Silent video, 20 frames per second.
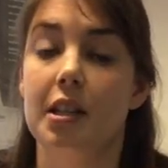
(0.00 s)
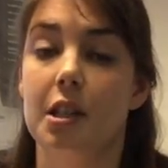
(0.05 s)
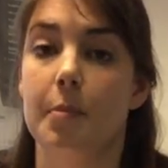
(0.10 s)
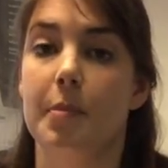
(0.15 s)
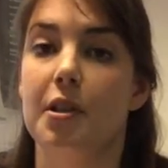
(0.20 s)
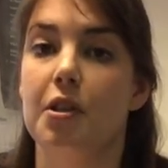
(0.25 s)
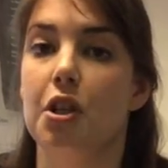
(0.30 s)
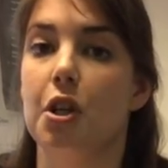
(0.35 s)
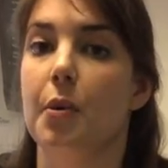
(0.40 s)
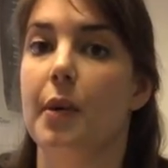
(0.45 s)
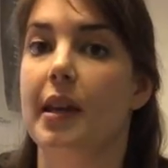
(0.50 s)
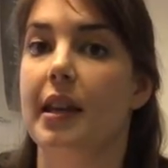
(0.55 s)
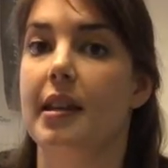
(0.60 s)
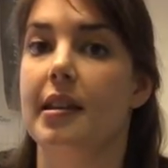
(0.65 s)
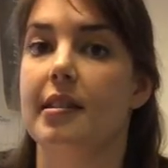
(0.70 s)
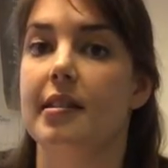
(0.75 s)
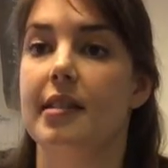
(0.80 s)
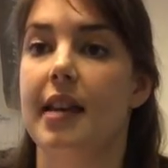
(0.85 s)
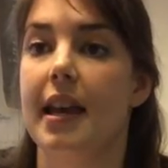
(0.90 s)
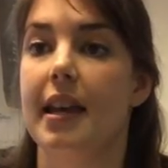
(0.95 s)
to be doing
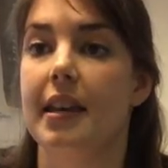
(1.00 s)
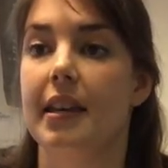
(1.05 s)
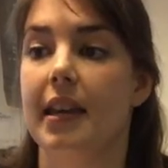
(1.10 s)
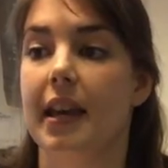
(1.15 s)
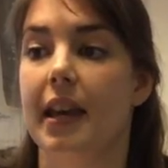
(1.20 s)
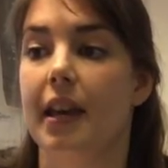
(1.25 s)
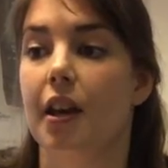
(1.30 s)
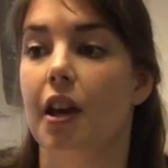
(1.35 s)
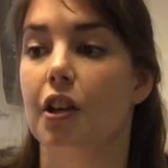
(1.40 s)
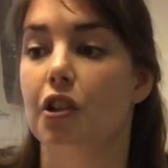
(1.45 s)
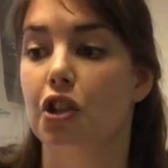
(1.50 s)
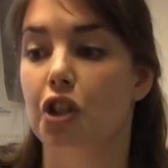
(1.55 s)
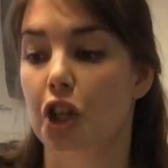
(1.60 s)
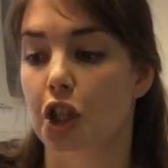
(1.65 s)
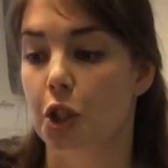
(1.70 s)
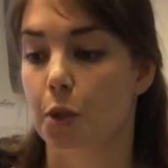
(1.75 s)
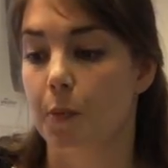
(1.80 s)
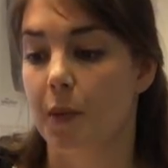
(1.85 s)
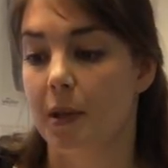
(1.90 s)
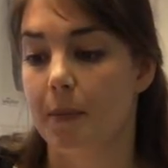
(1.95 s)
is taking a
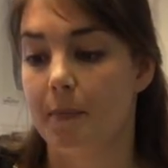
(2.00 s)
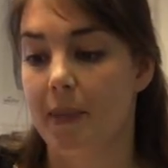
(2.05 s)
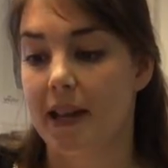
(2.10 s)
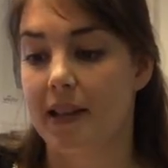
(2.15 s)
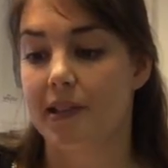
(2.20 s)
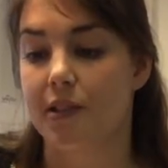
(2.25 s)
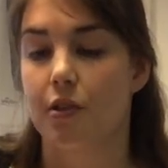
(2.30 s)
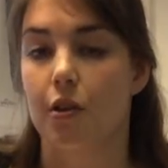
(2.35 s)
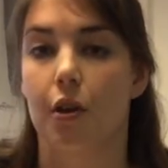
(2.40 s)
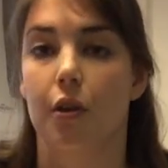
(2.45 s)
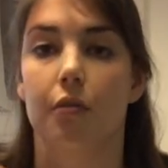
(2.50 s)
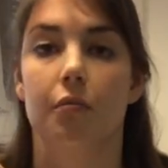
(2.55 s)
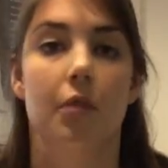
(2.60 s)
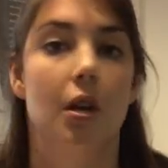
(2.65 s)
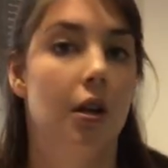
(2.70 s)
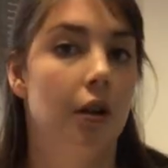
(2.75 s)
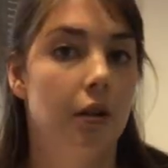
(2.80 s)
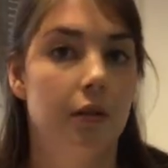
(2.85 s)
judgment based on